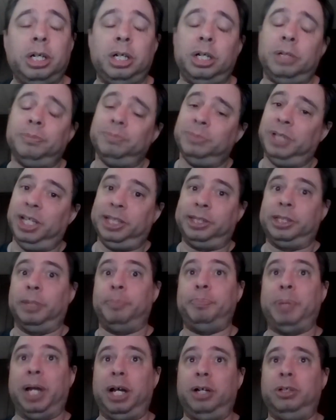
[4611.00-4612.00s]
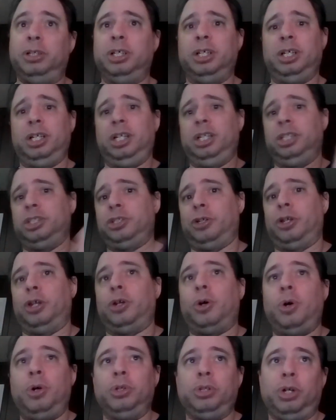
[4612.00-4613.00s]
Uh, hit the bell. Turn
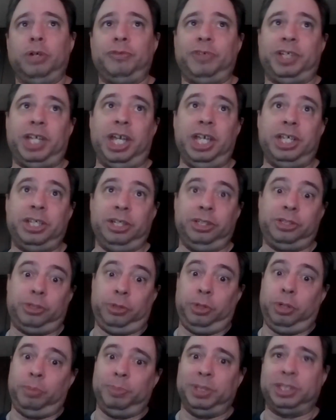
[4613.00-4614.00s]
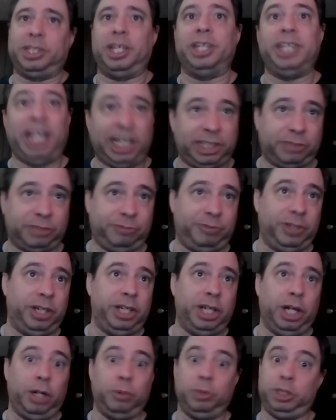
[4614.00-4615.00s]
on all notifications so you don't miss the next
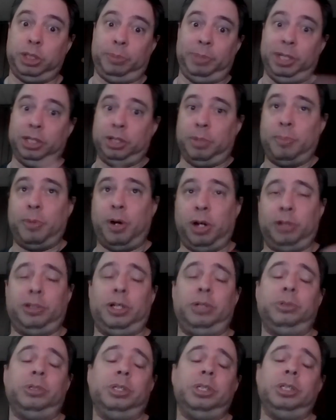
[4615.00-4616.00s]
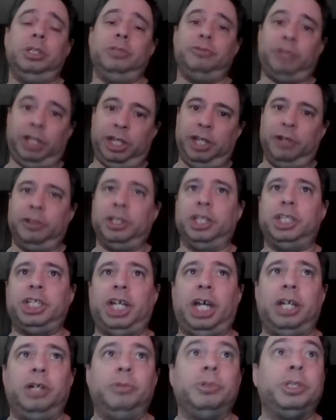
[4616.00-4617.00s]
video, which will be tomorrow. Right here on the
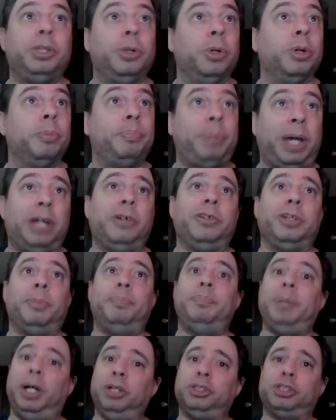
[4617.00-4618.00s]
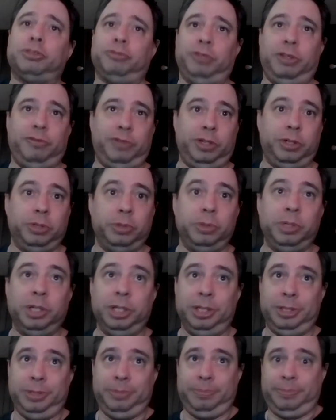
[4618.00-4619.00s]
channel with your Battle the Belts review.
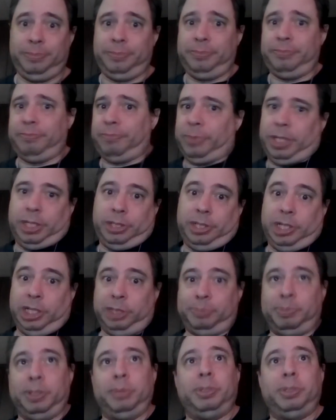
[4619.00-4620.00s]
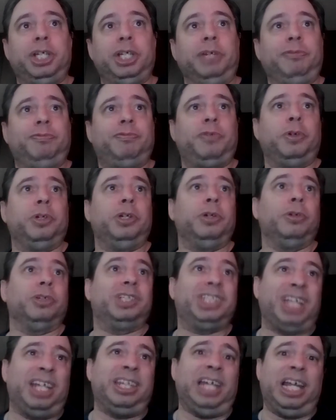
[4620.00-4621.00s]
And that's much it for
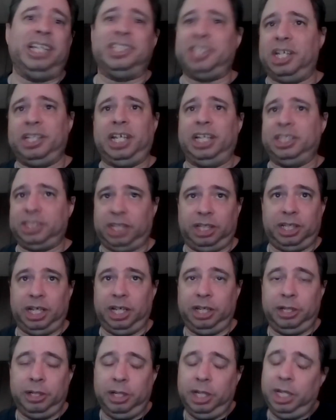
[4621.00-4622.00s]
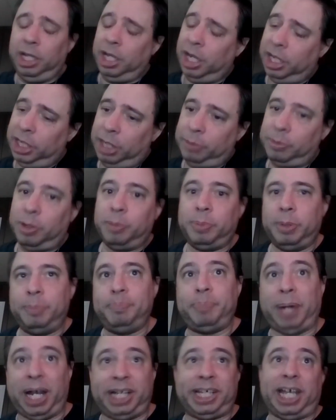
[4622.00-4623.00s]
your Sunday, Sunday, Sunday and then we'll
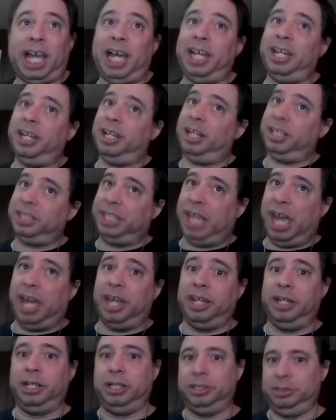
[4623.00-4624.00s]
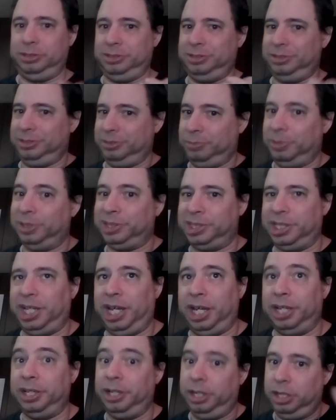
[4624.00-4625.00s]
be back at it again, once
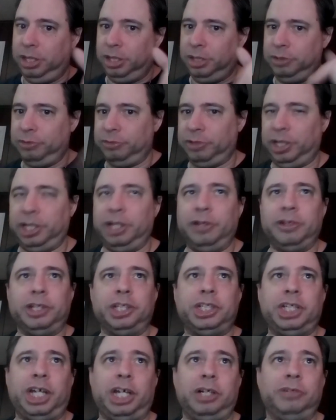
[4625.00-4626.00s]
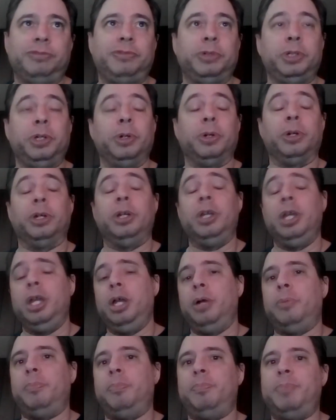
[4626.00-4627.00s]
again, right here on the channel for your
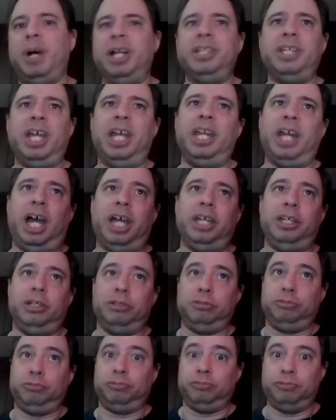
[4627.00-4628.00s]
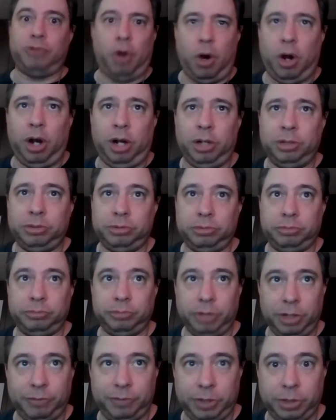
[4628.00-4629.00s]
Monday Night Raw
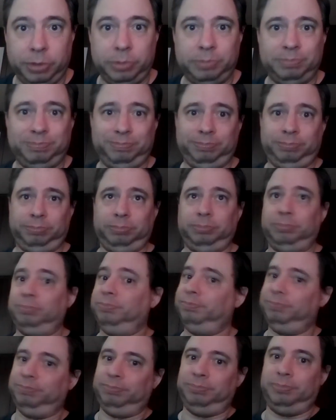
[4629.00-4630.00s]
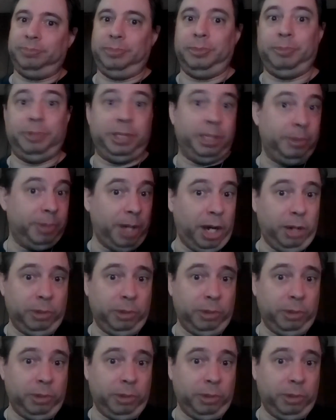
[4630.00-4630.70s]
review. And we keep